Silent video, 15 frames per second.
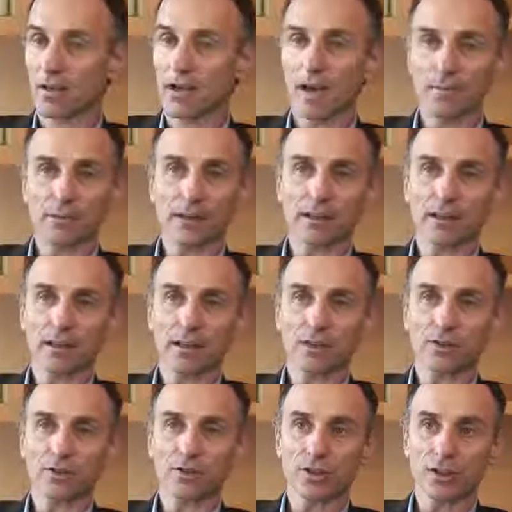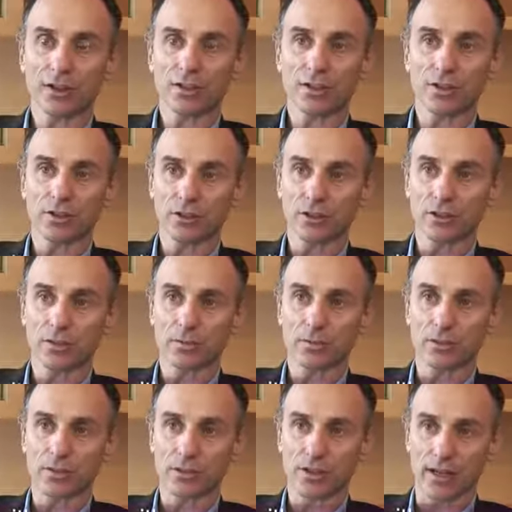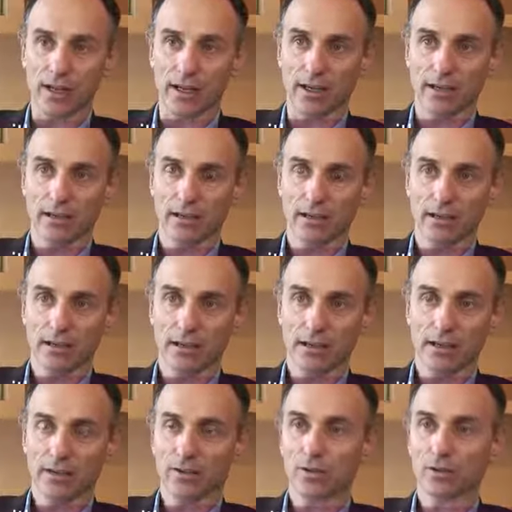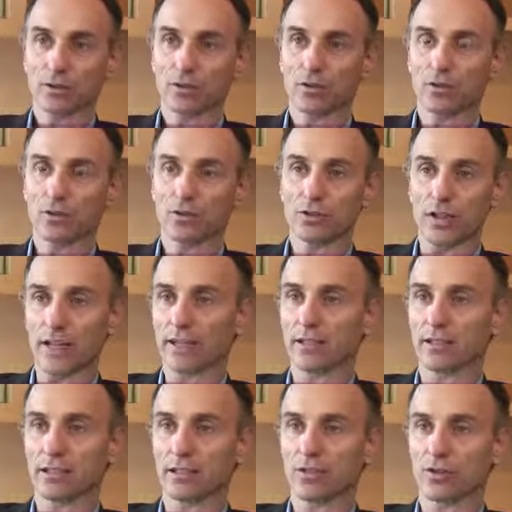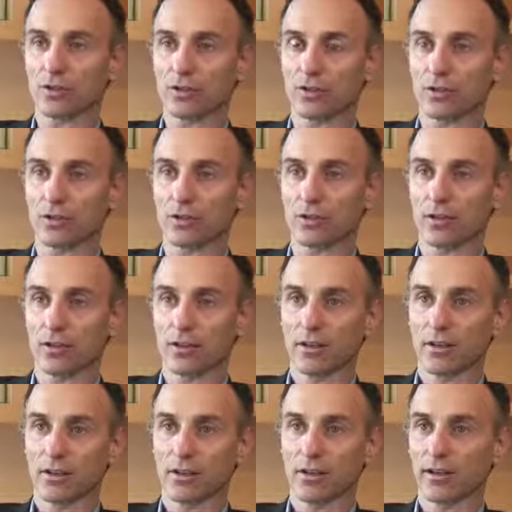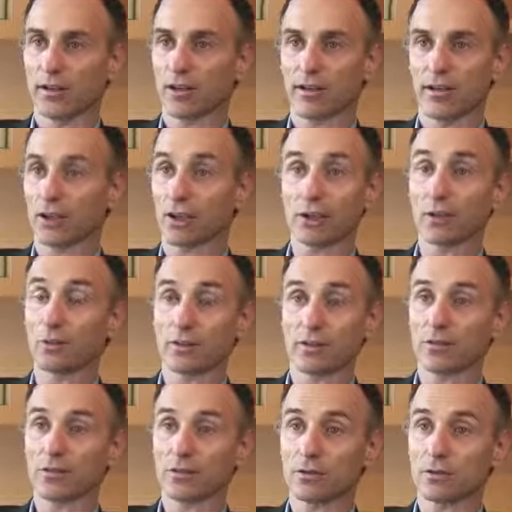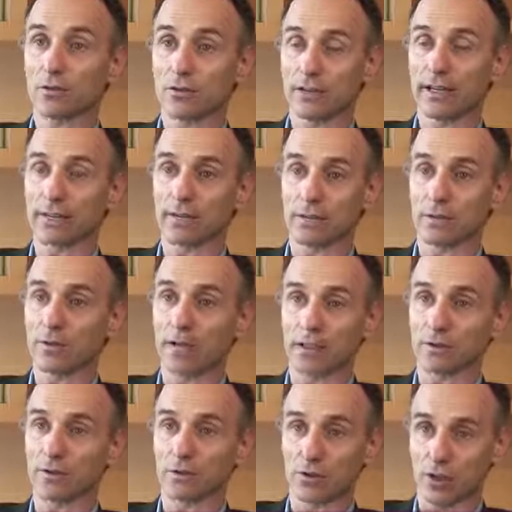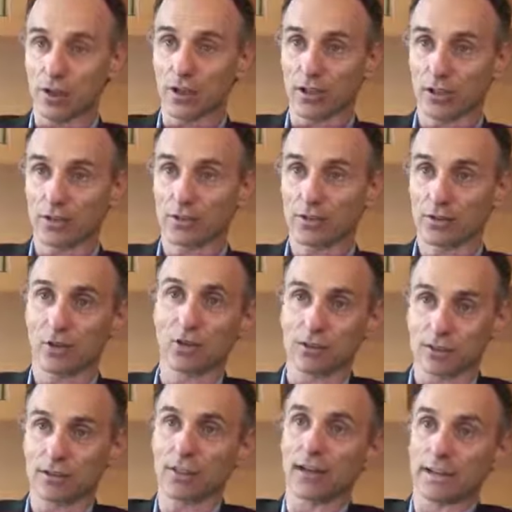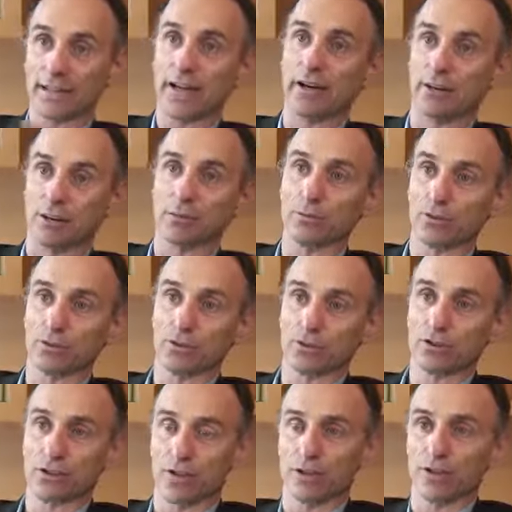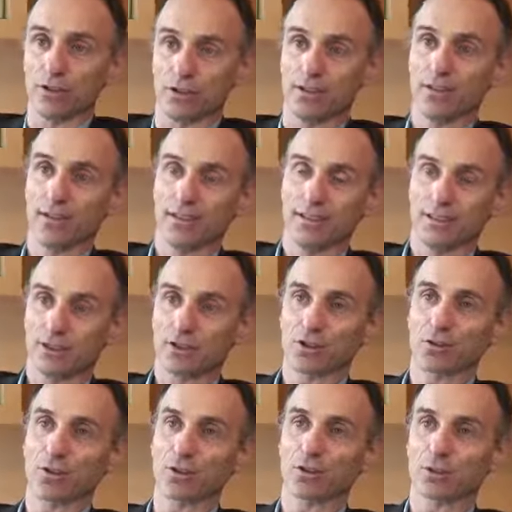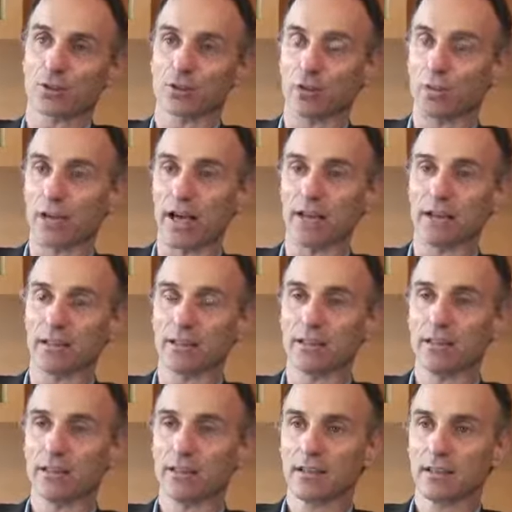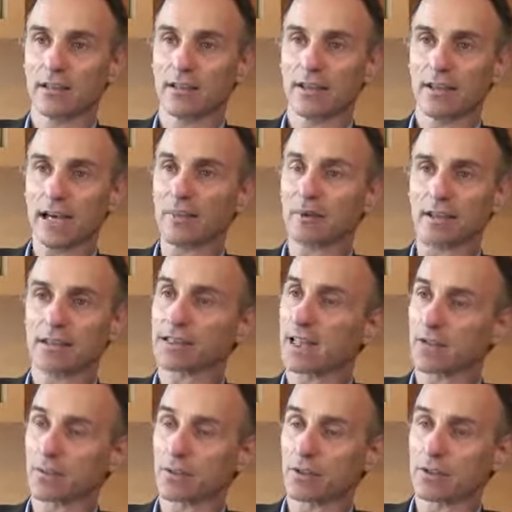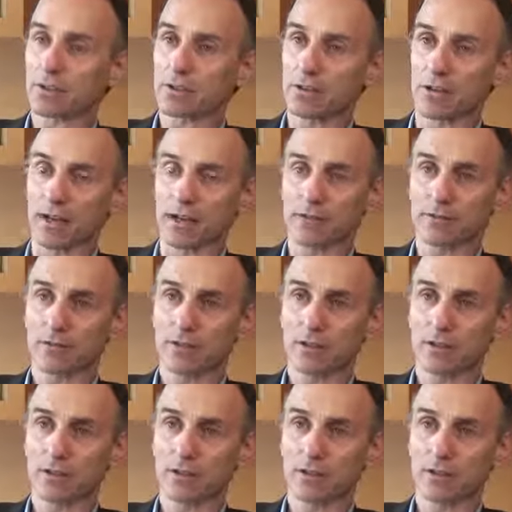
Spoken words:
I'm not against genetic engineering per se. I think you can genetically engineer a human to correct a defective gene, as long as it's not inheritable and you're changing the structure of humanity, and that might save a person's life.